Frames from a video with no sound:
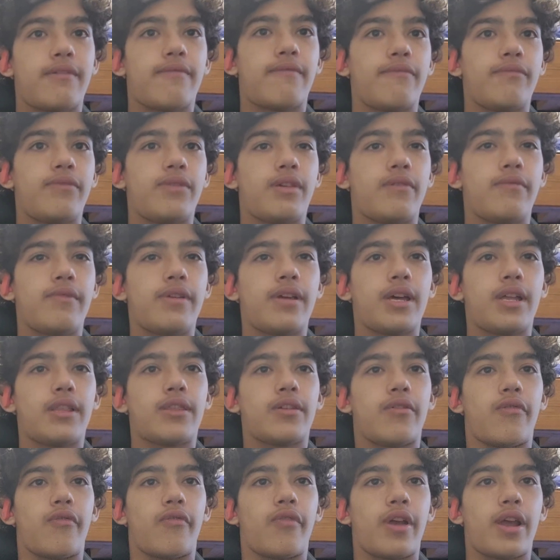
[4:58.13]
Then we got
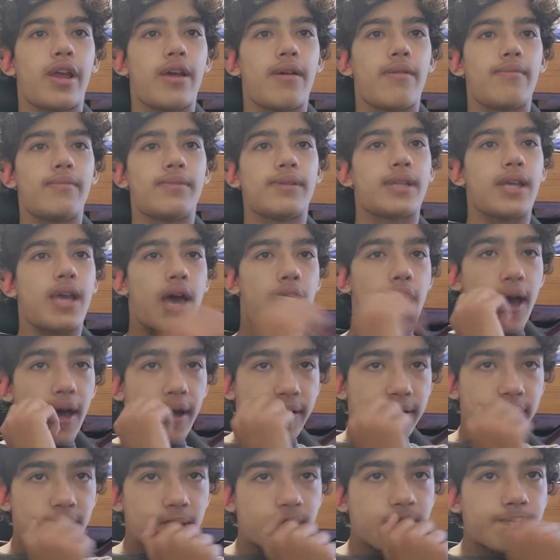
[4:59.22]
the Rams
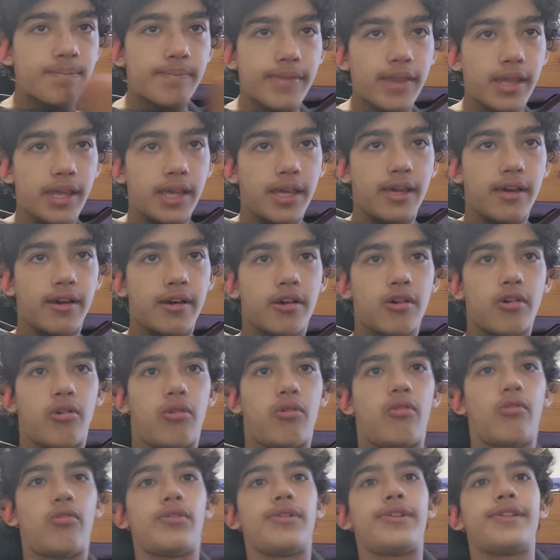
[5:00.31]
at the
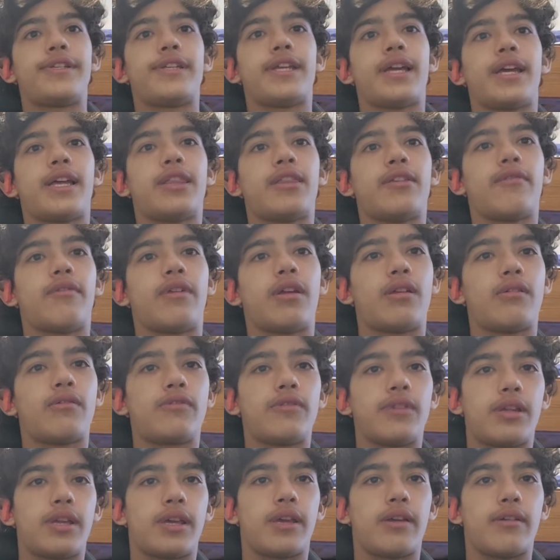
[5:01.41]
Colts. I got the Rams
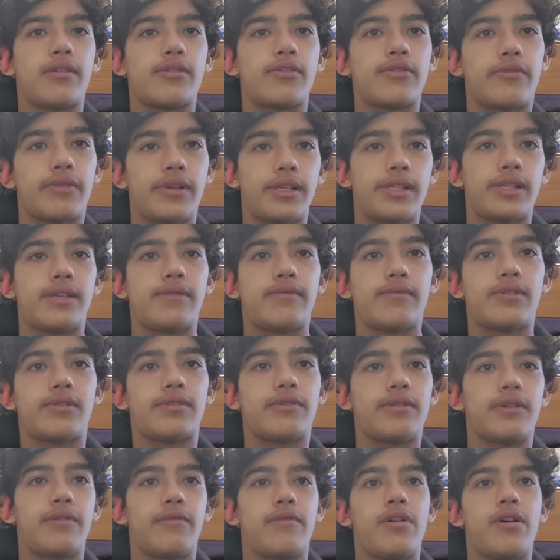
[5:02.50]
winning here
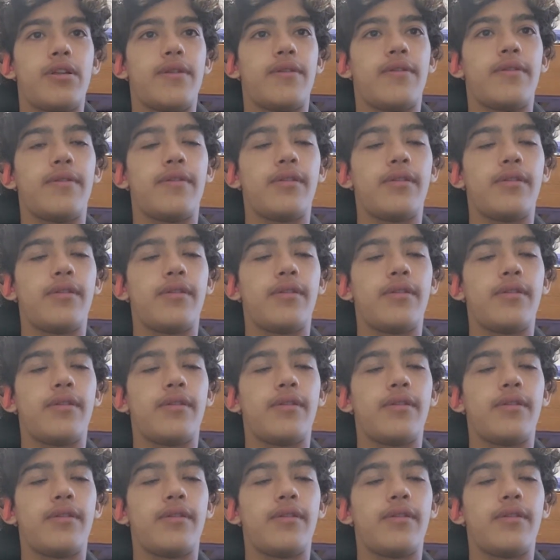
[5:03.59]
27-21.